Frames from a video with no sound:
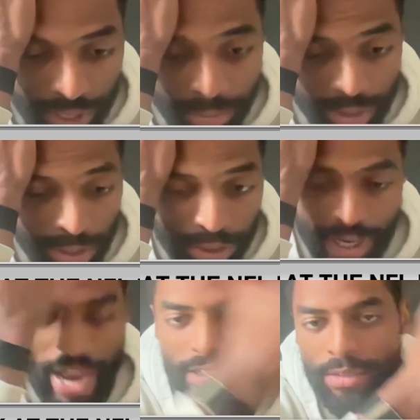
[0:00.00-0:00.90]
with him and, just
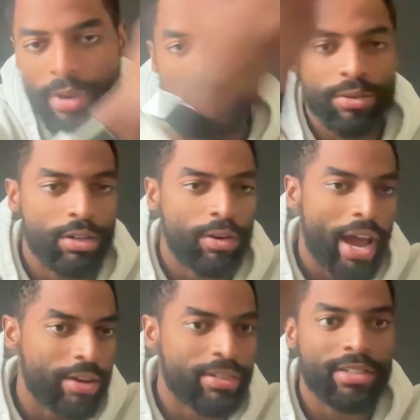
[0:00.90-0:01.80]
asking about,
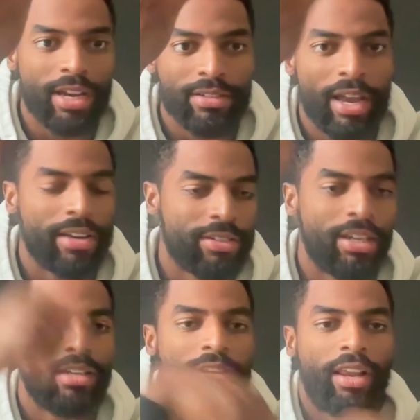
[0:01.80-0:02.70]
how's this, how's that, how's
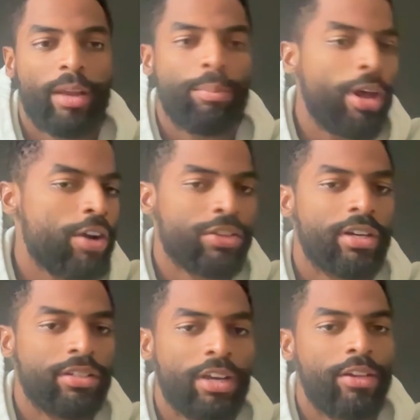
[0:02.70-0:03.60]
it? And like players are
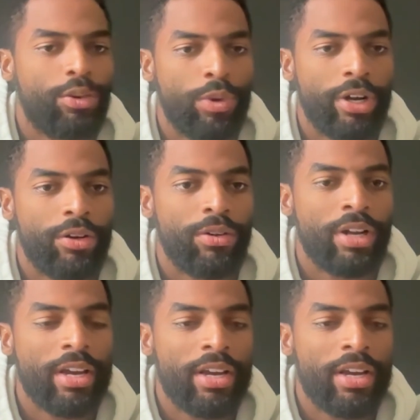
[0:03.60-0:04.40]
going to tell you the real.